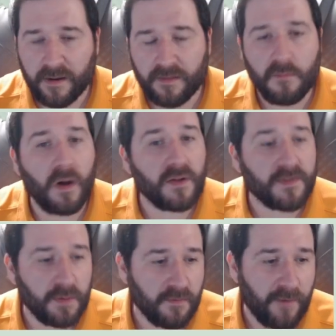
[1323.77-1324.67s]
through
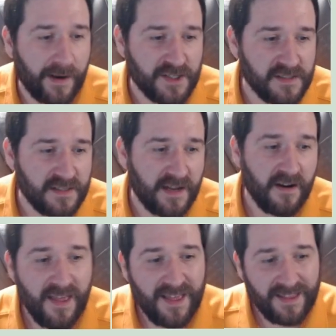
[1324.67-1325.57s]
multiple directions
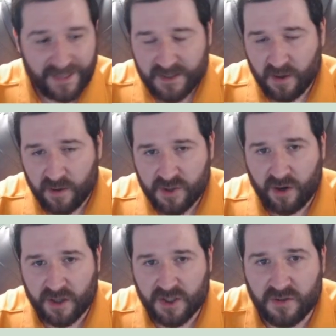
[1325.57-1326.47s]
there. That's our
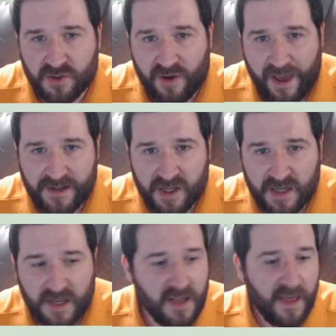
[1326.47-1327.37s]
instructional
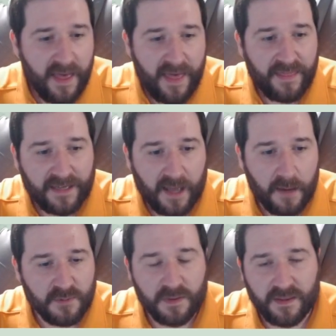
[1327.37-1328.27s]
strategy that
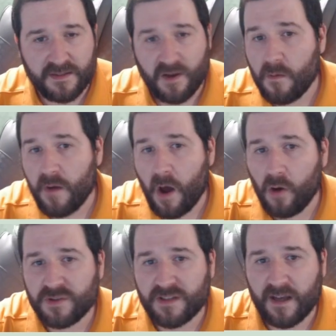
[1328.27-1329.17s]
comes with its own
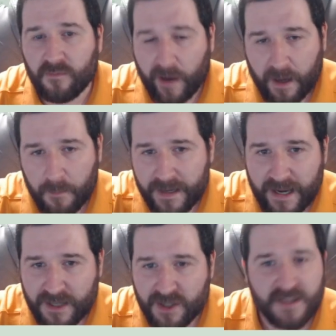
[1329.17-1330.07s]
host of
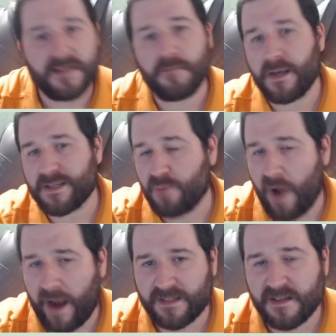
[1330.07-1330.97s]
recommendations and best
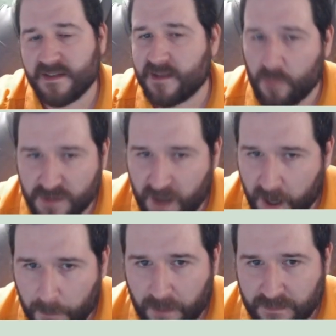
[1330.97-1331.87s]
practices that we'll
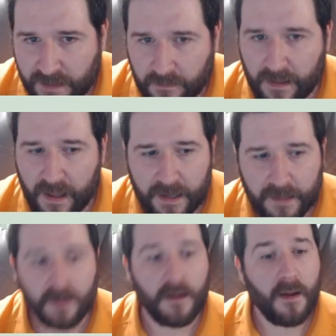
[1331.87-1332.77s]
talk about down the
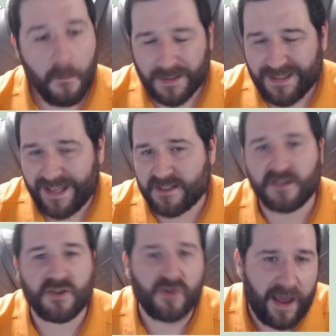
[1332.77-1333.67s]
line. But that's
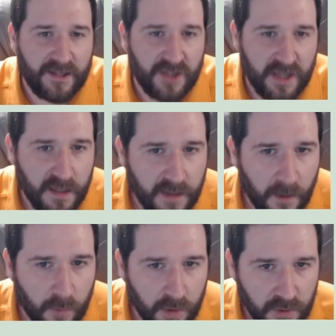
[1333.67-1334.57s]
the strategy
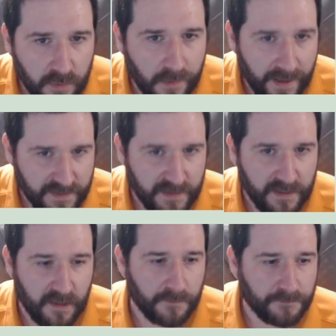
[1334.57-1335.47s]
that we're utilizing here.